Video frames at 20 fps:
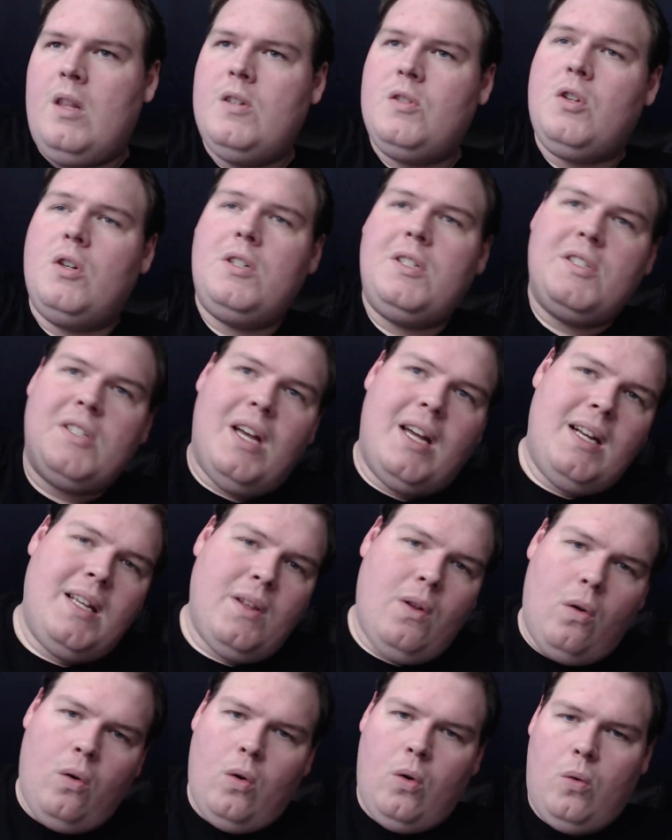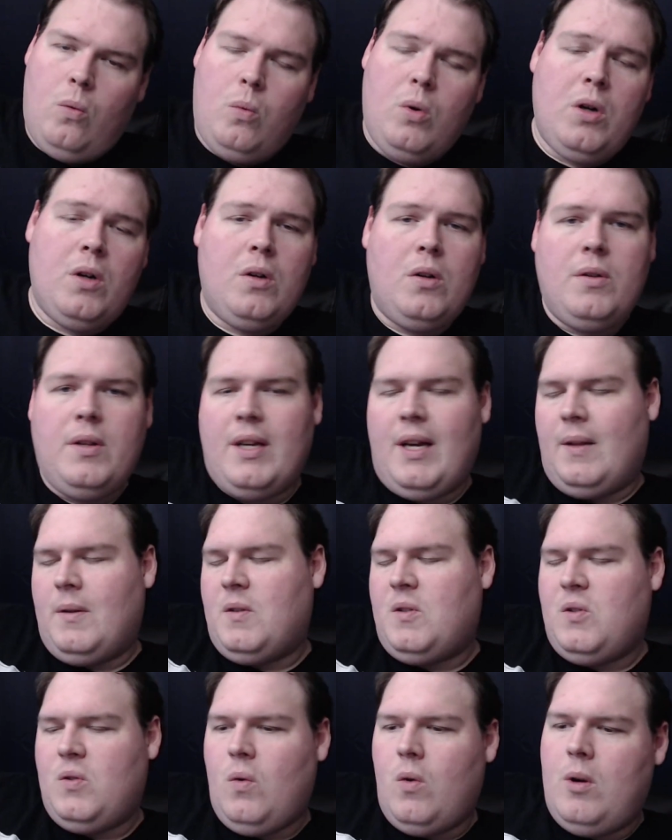And they start designing their whole world. They got
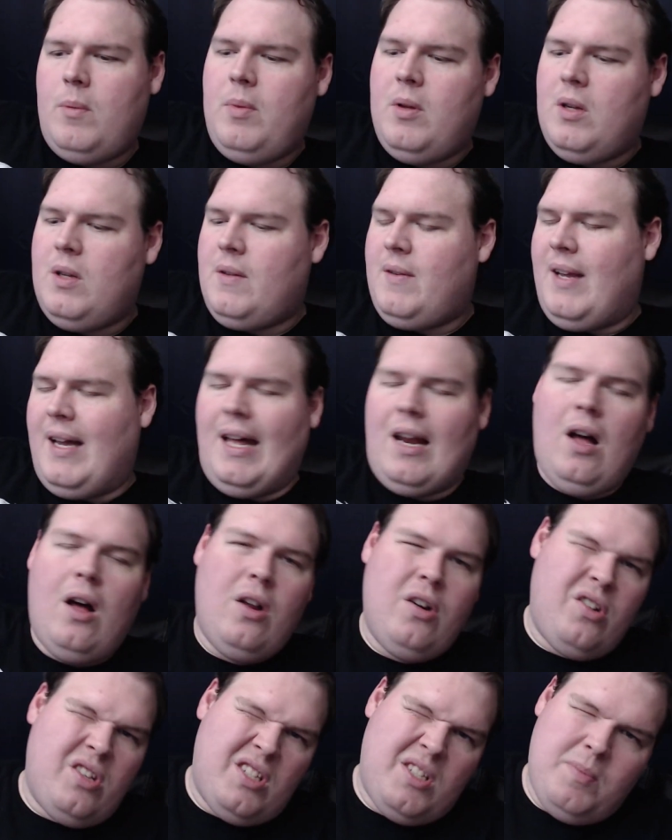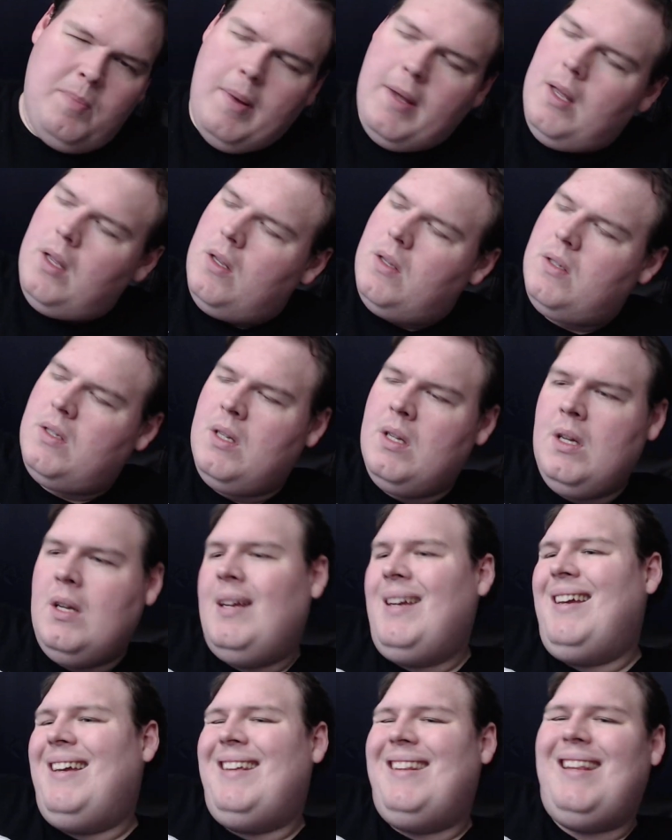the story building, they got 100 spells,
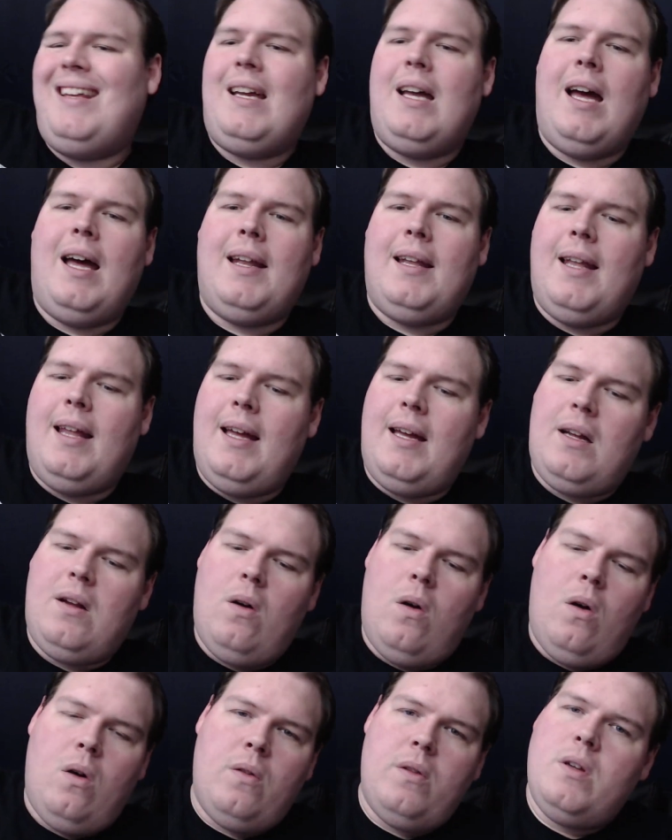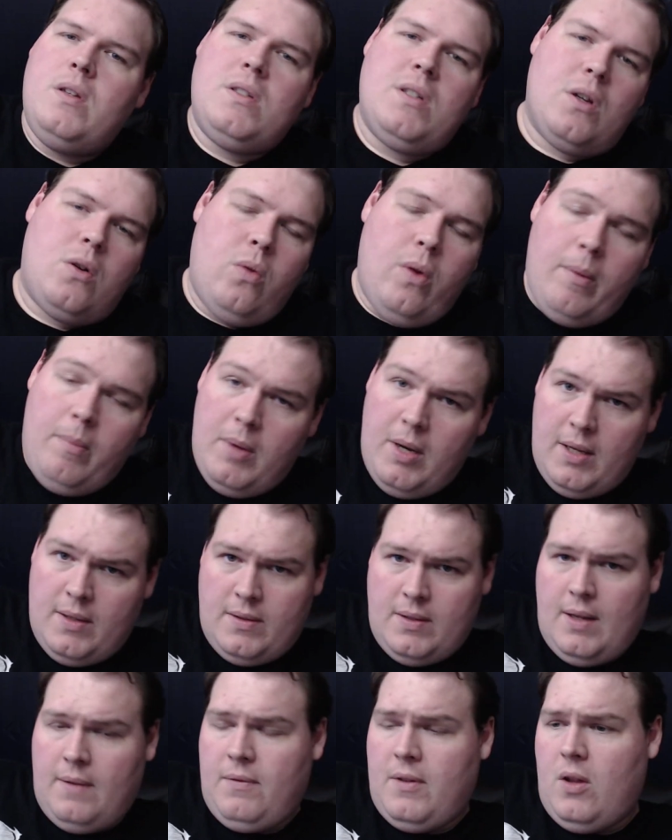they got like all this equipment
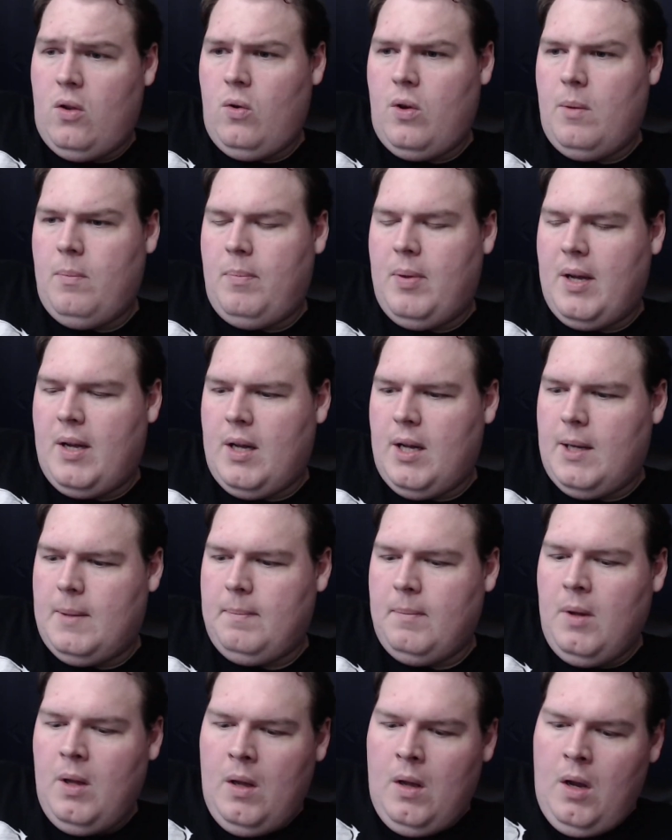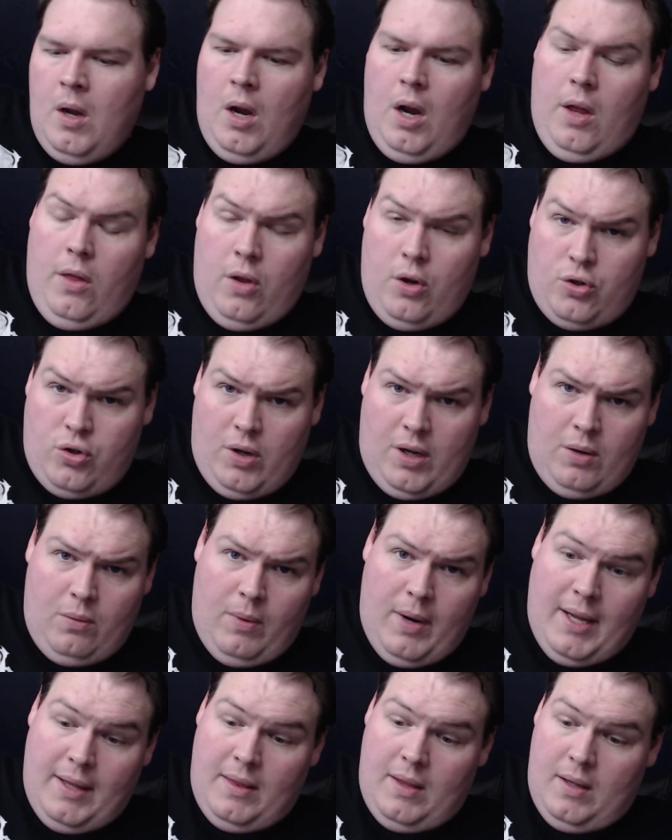and stuff that you can pick up. They're trying to
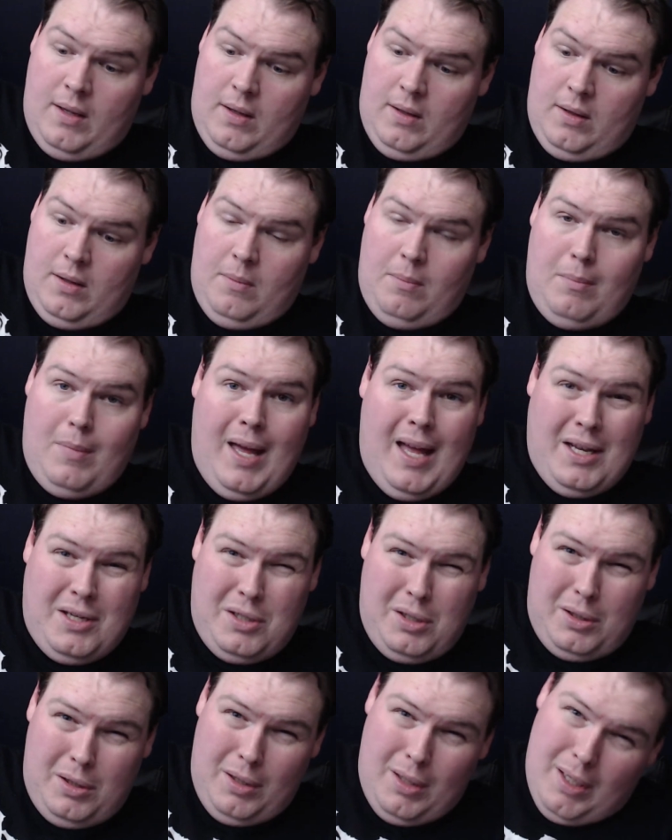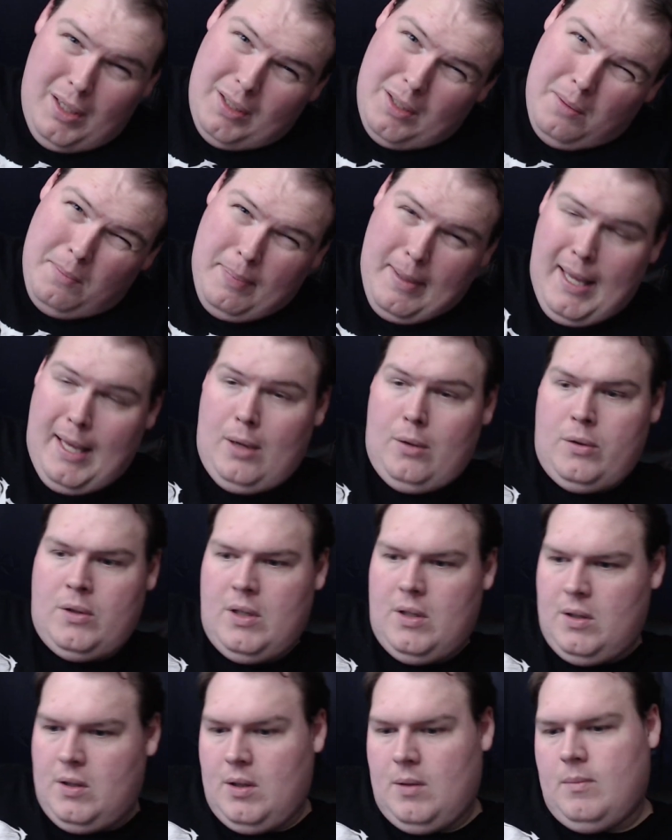write the the magic thing, the battle
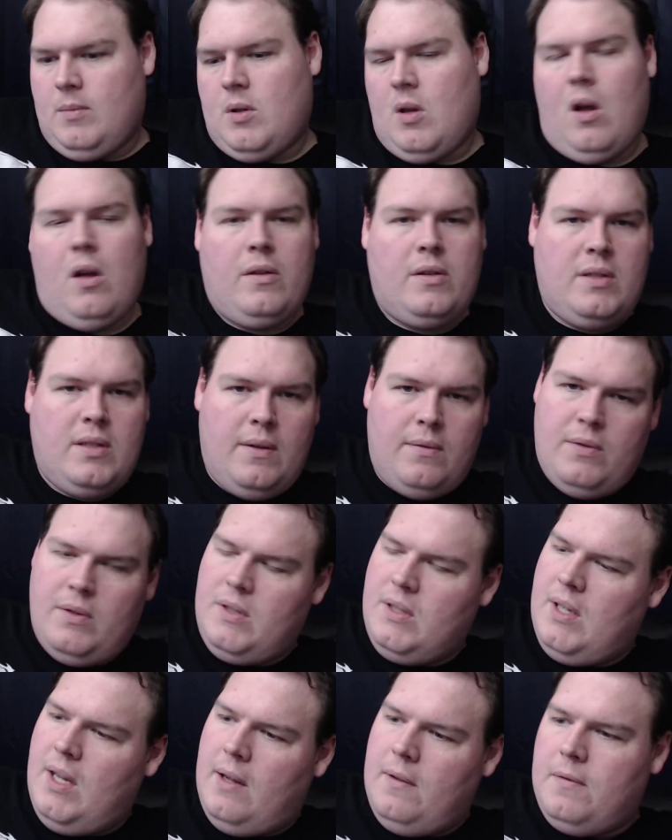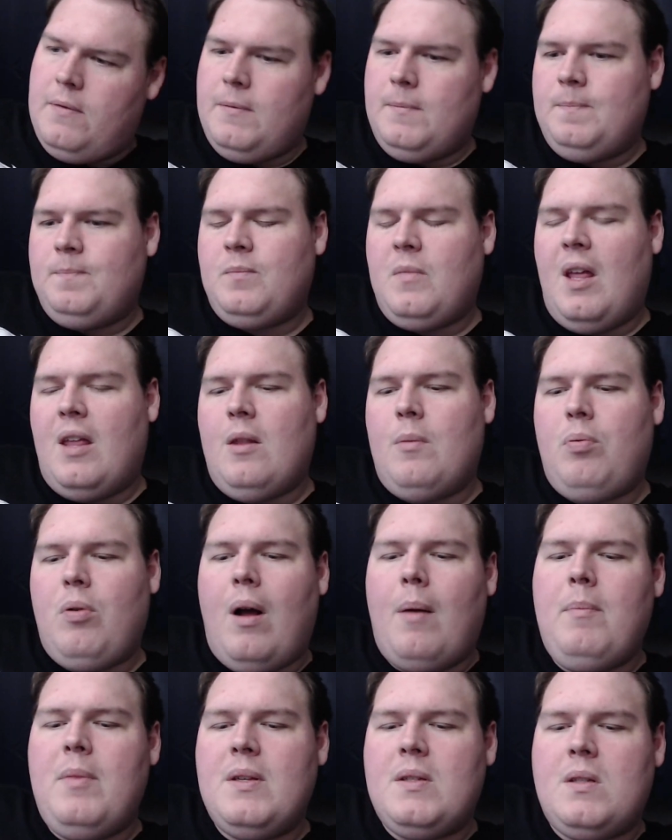systems, all this different stuff. And the
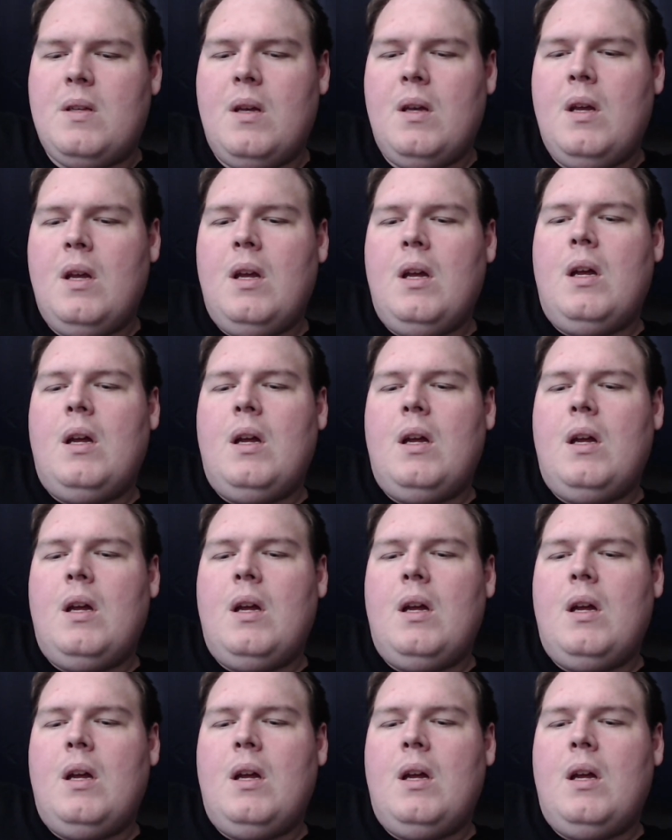problem is